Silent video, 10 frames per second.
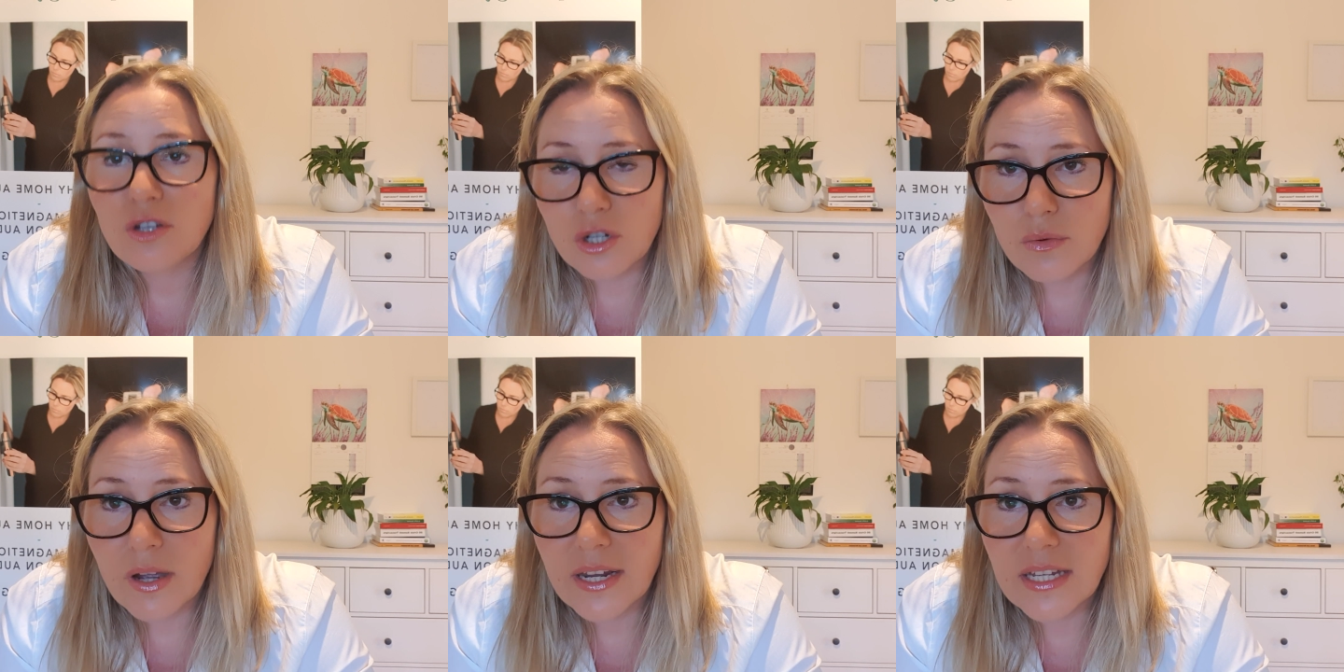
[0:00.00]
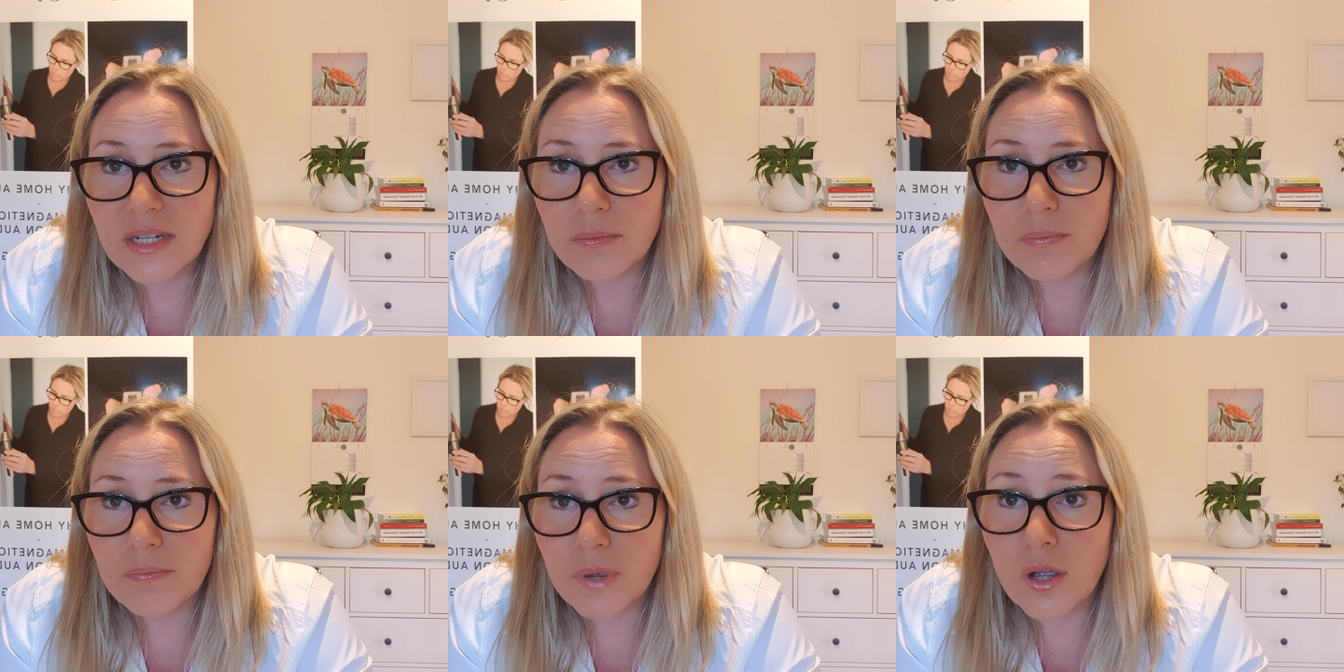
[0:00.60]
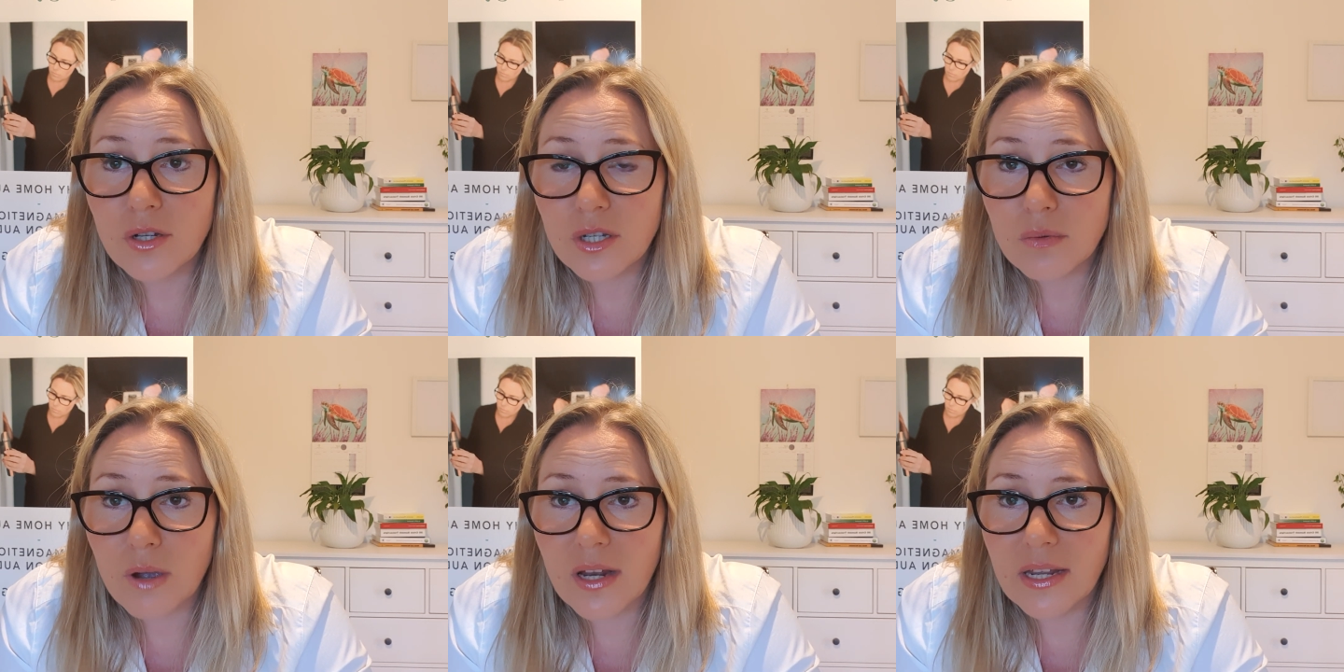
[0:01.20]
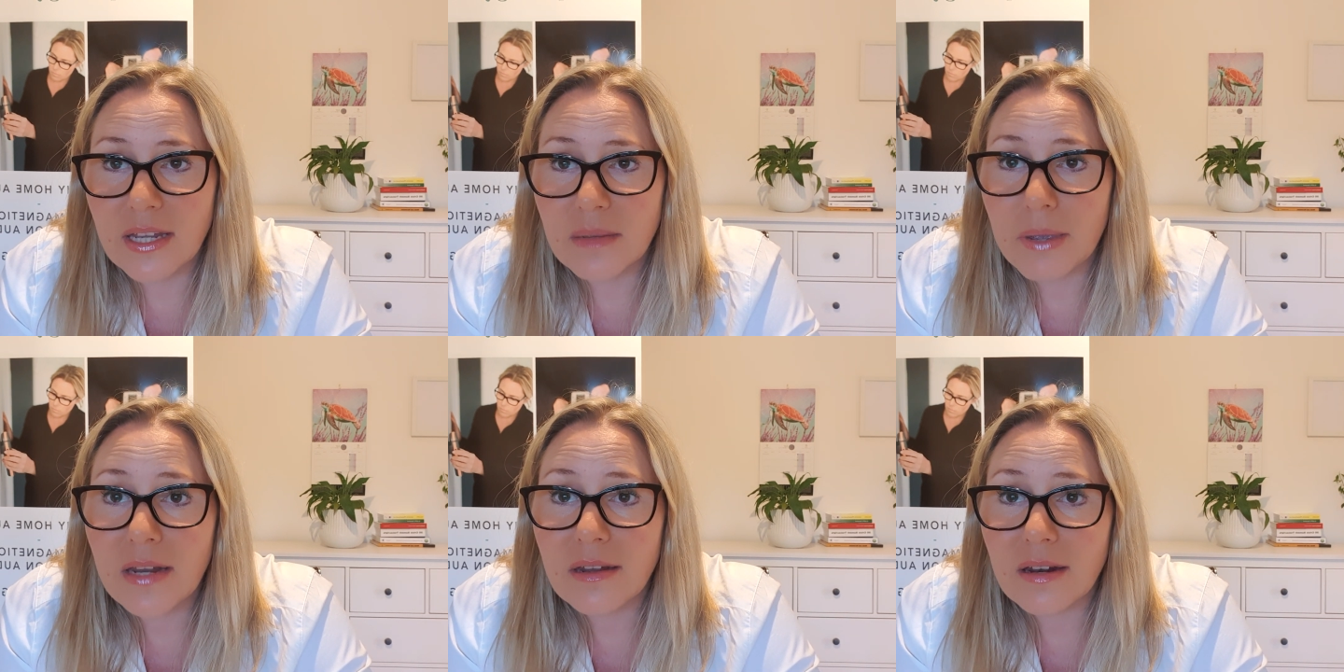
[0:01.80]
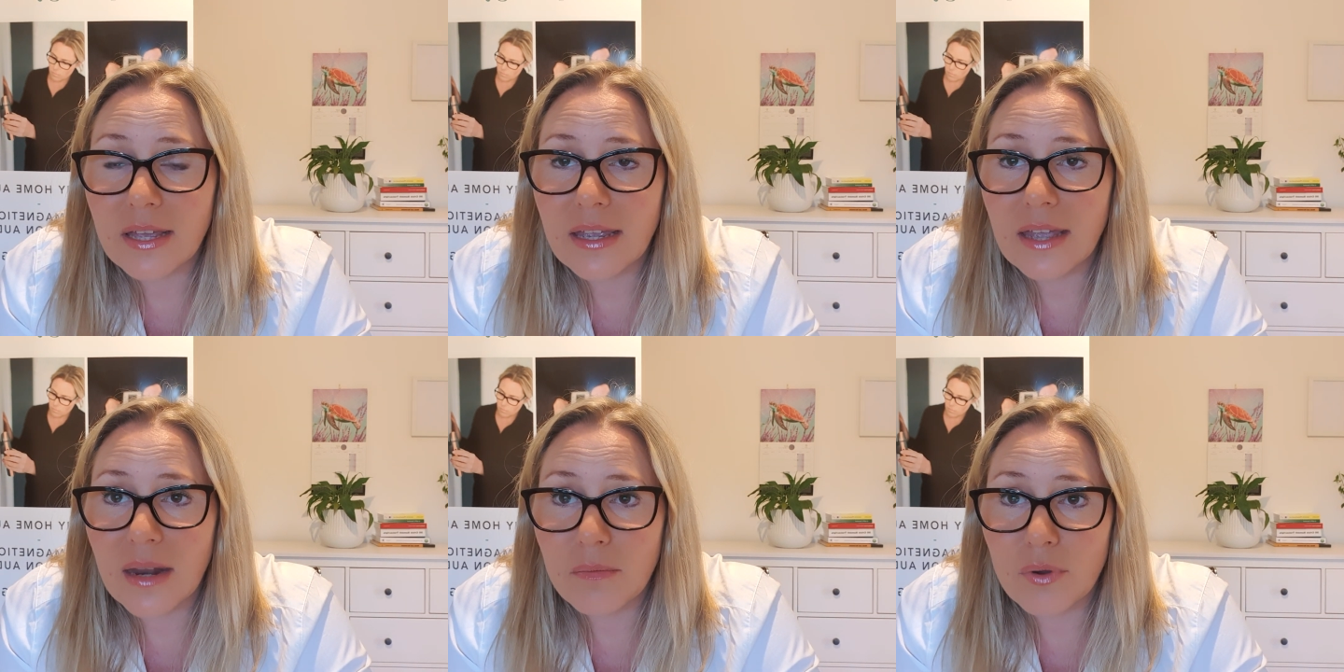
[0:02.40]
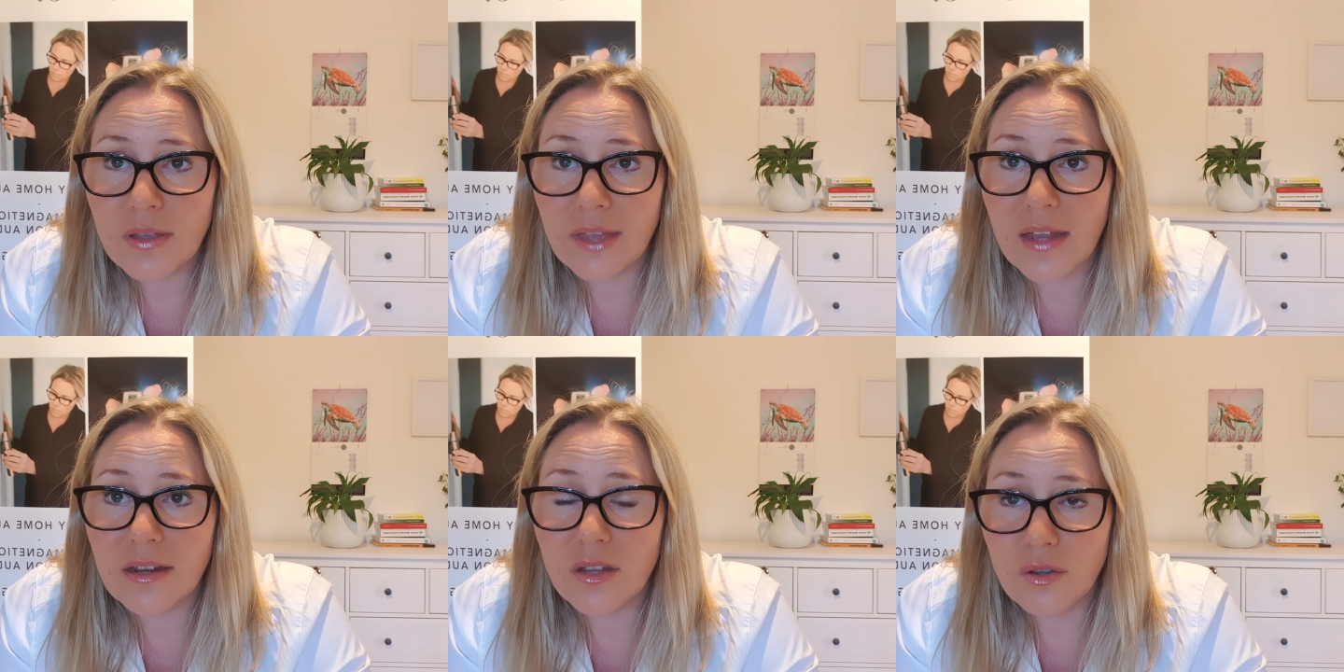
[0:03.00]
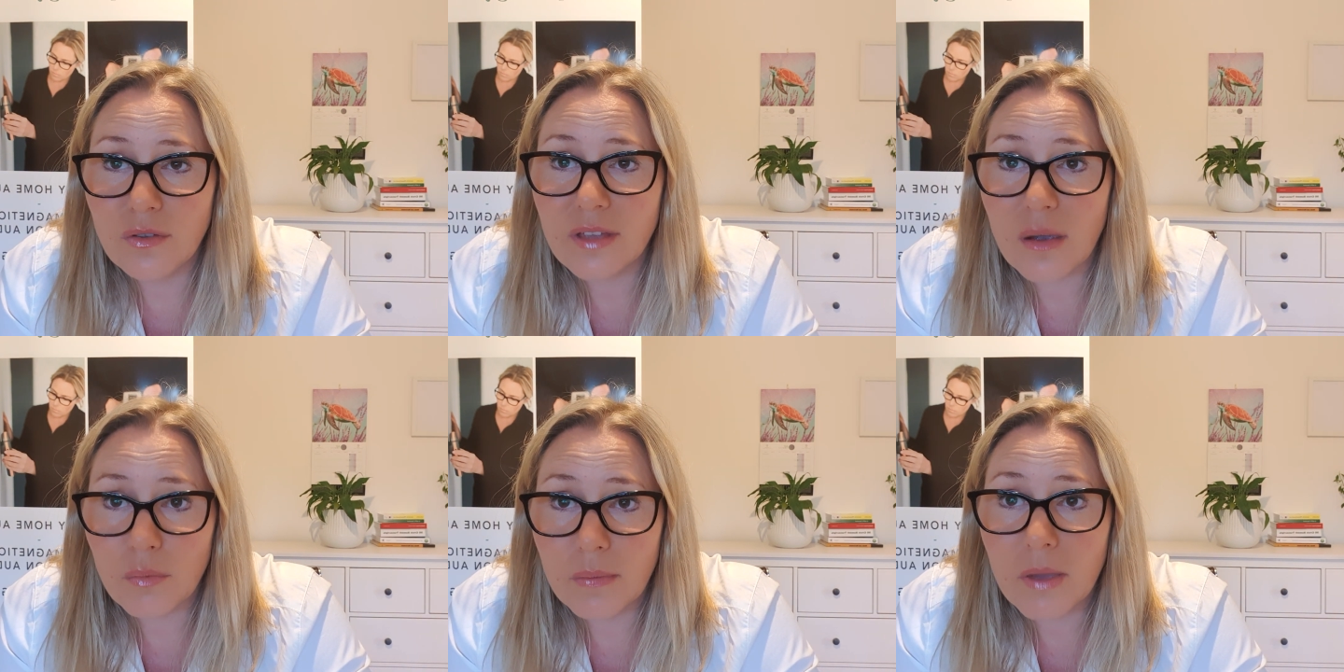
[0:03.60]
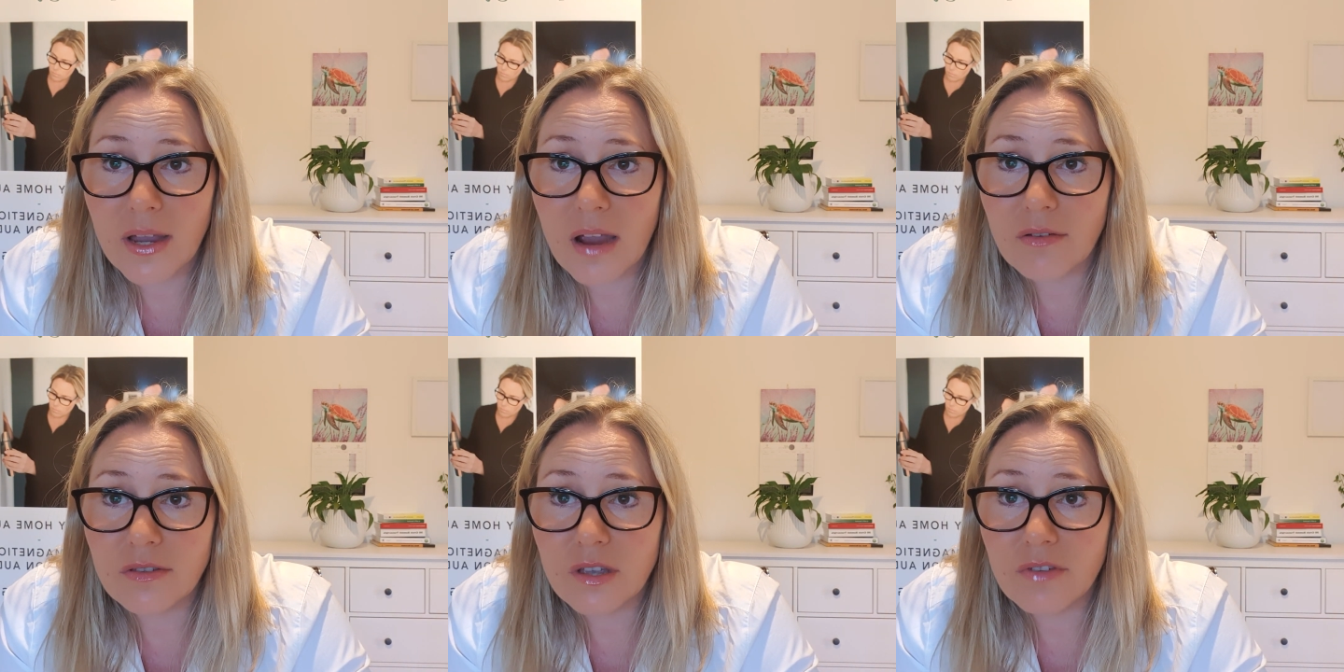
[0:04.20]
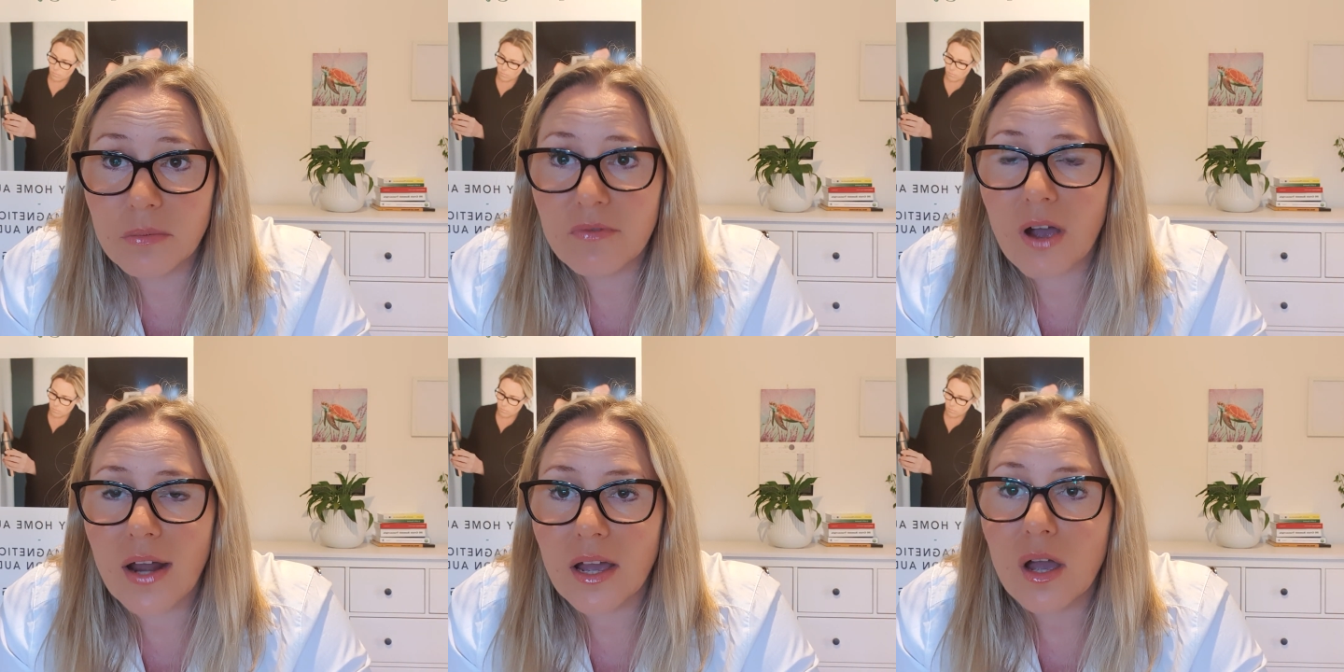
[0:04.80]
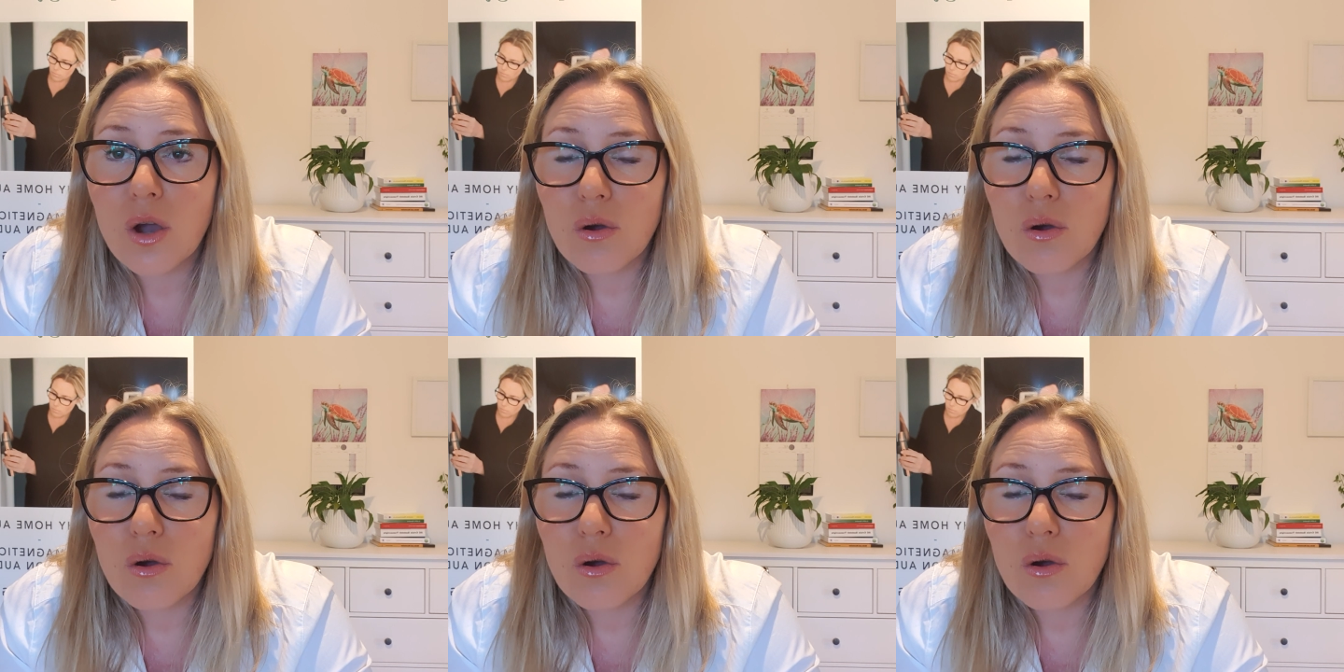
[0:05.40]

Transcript: Do I need to purchase one independently and bring that and use that with my current service provider?